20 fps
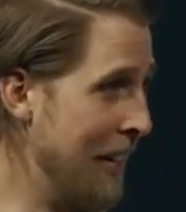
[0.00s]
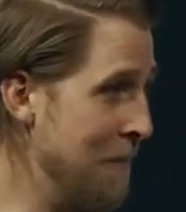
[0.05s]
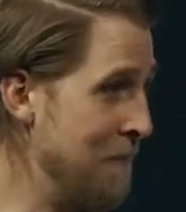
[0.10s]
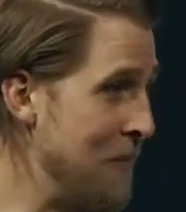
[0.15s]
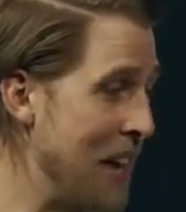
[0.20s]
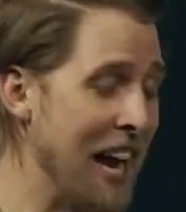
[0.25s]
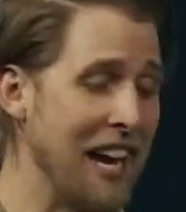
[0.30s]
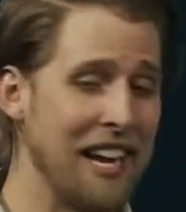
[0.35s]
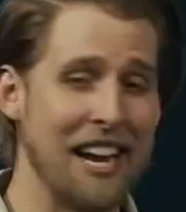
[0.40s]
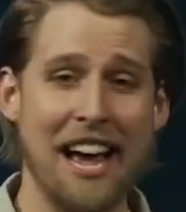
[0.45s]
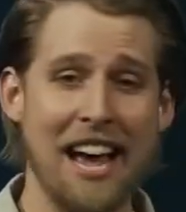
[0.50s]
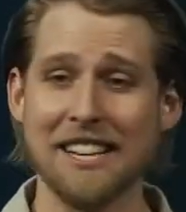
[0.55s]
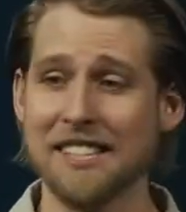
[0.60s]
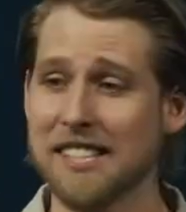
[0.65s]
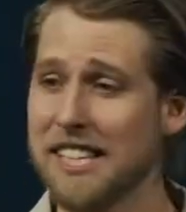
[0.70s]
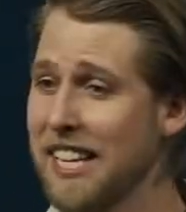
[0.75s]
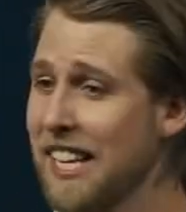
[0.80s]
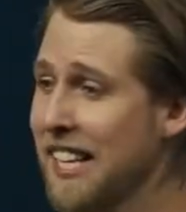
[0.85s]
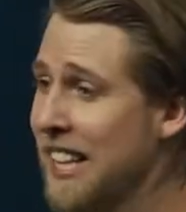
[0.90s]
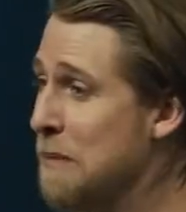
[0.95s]
And as
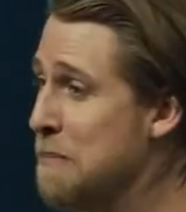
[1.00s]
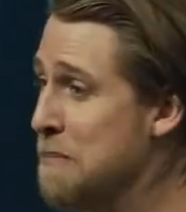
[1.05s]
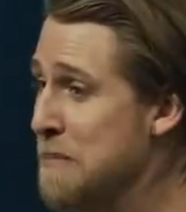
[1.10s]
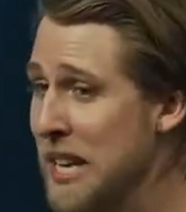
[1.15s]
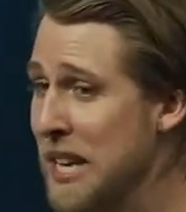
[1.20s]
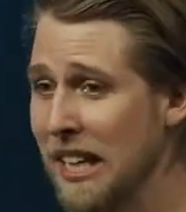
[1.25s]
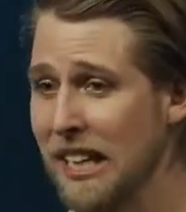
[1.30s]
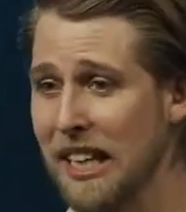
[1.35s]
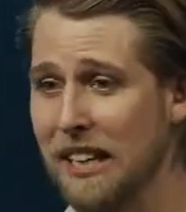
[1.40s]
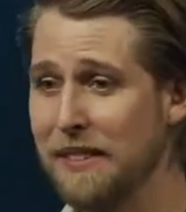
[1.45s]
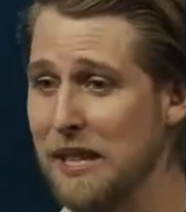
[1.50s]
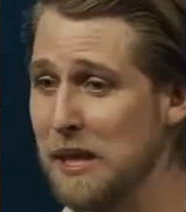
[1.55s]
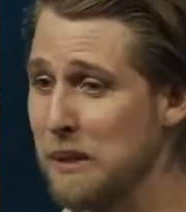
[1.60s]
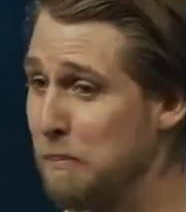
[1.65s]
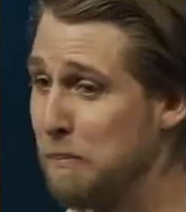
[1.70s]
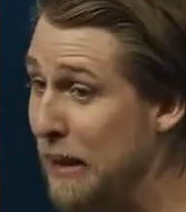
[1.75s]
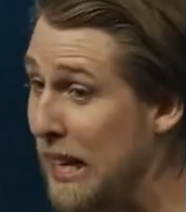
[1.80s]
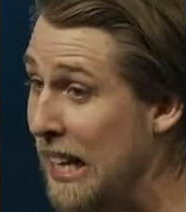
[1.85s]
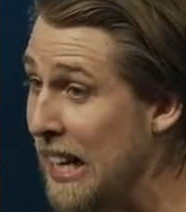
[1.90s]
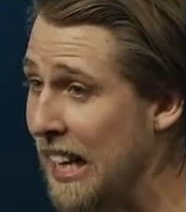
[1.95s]
he, in the middle of his
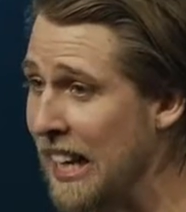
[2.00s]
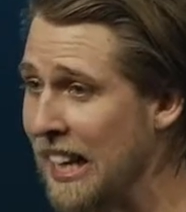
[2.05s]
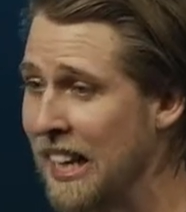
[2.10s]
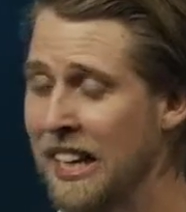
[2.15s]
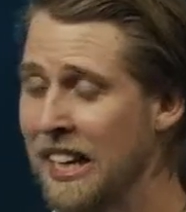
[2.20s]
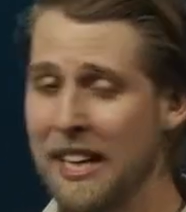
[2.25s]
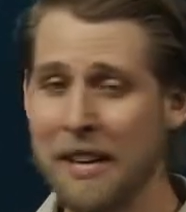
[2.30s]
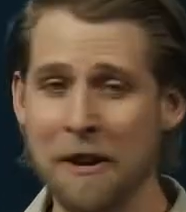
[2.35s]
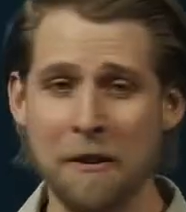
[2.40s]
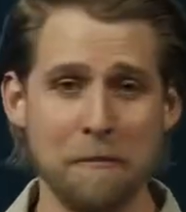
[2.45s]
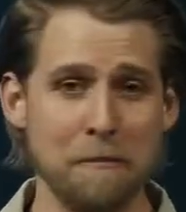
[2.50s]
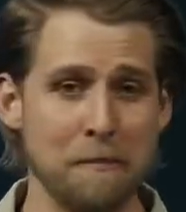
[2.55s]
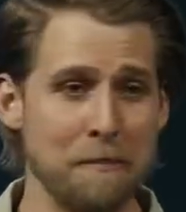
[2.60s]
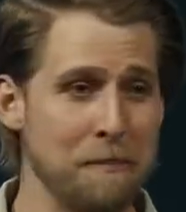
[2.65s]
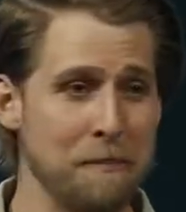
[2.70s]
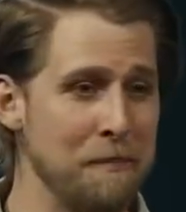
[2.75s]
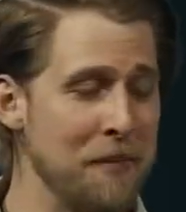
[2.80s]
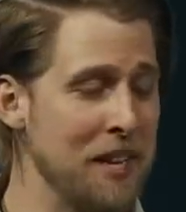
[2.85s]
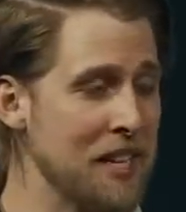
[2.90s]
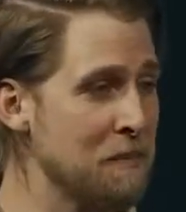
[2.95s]
beating,
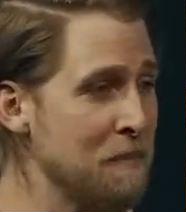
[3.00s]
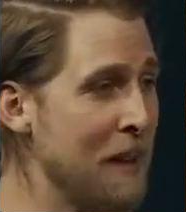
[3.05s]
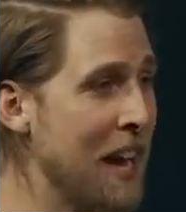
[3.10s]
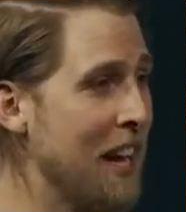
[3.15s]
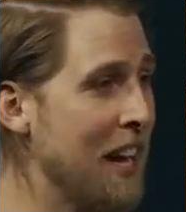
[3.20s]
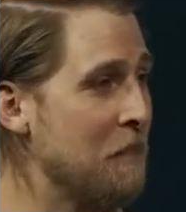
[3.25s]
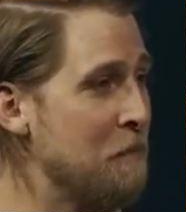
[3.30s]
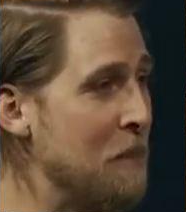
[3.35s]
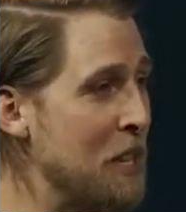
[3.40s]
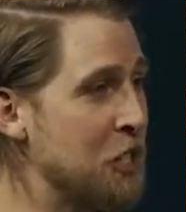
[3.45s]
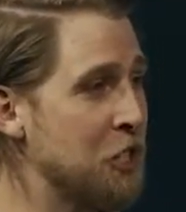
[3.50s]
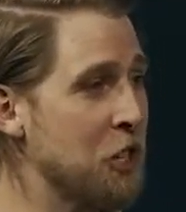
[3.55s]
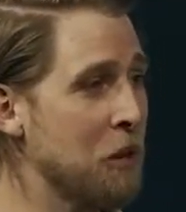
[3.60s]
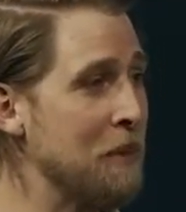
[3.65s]
this man, Mr.